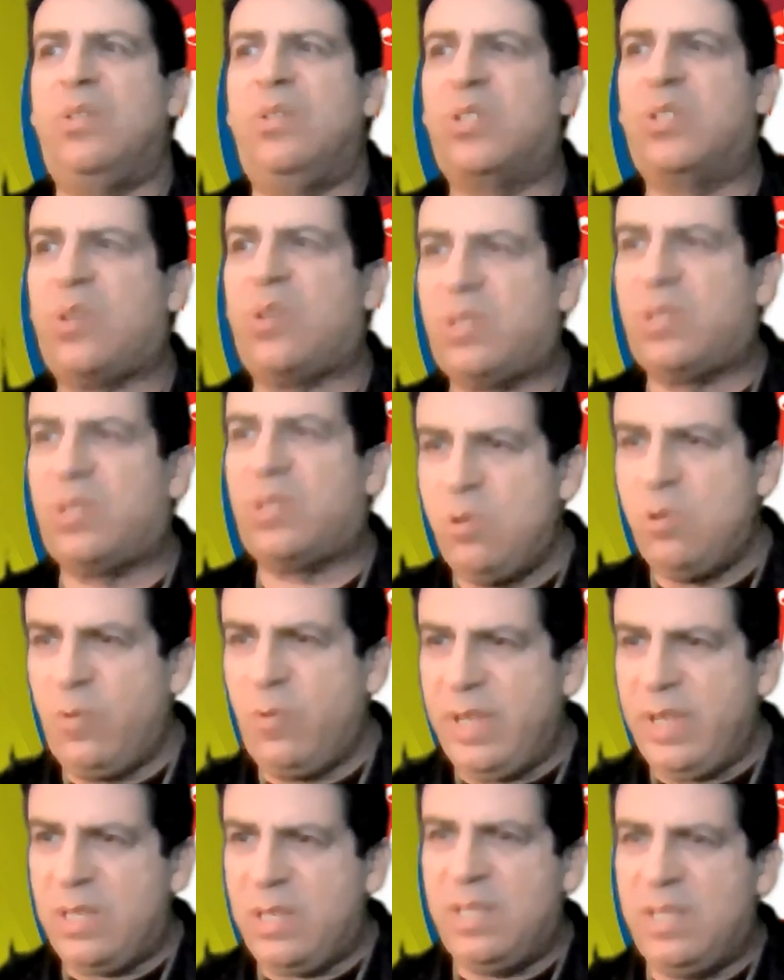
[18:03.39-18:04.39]
You start to
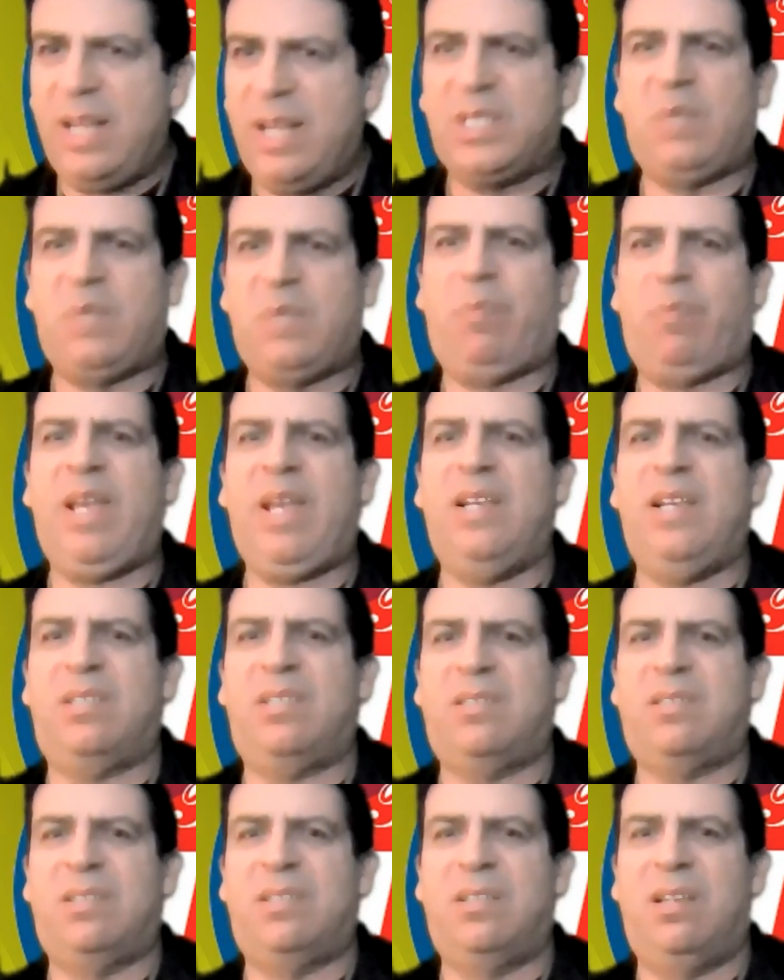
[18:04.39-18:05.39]
move into that
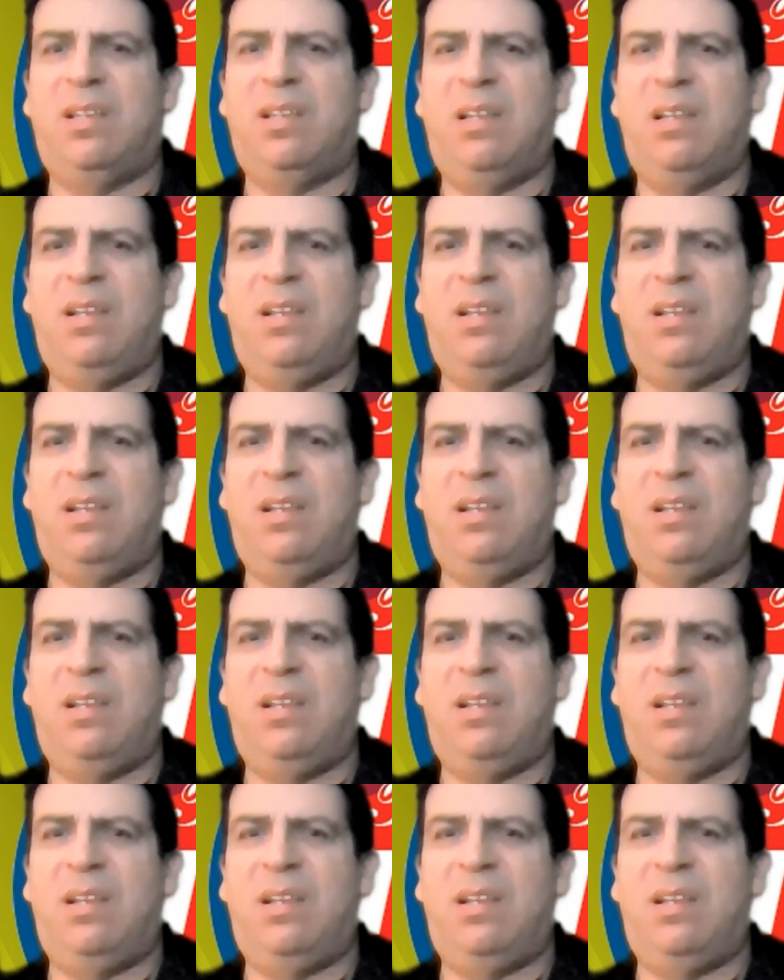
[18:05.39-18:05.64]
space